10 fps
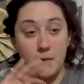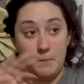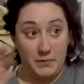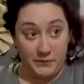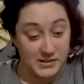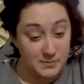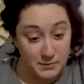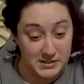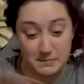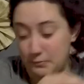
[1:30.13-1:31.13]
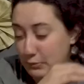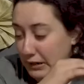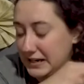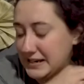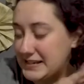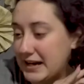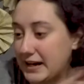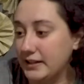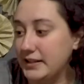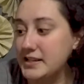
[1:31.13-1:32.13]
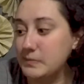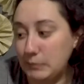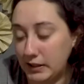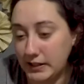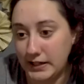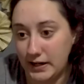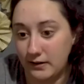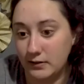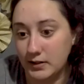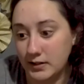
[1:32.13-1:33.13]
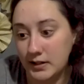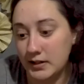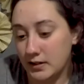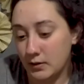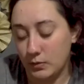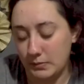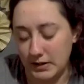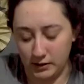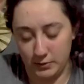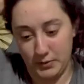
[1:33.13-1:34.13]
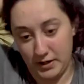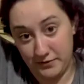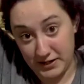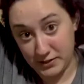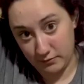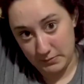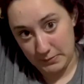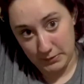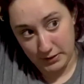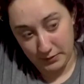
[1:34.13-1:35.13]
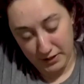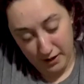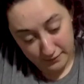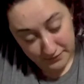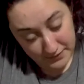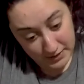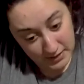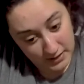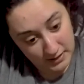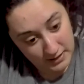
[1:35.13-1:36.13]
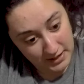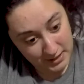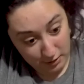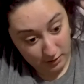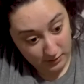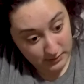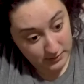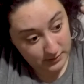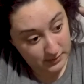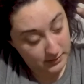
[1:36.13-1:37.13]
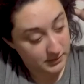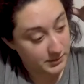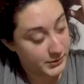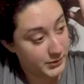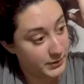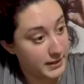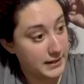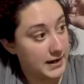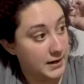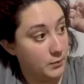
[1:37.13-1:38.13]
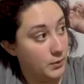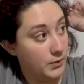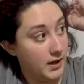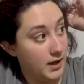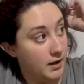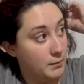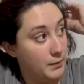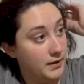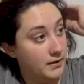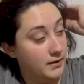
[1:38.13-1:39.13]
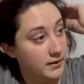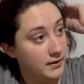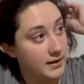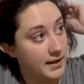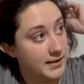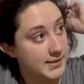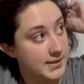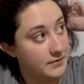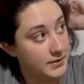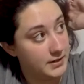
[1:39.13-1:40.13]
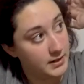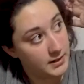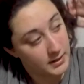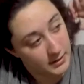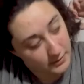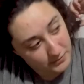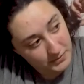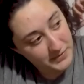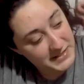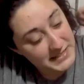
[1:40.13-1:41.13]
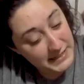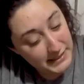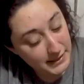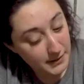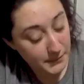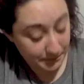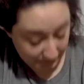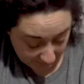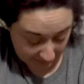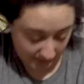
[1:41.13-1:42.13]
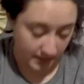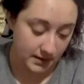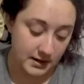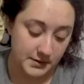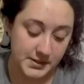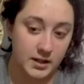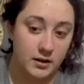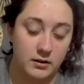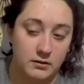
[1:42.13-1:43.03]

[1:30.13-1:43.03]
but for some reason my brain entirely is blocking out when my alarm went off. I don't remember it going off at all. So then I woke up at 7:15 and I was like,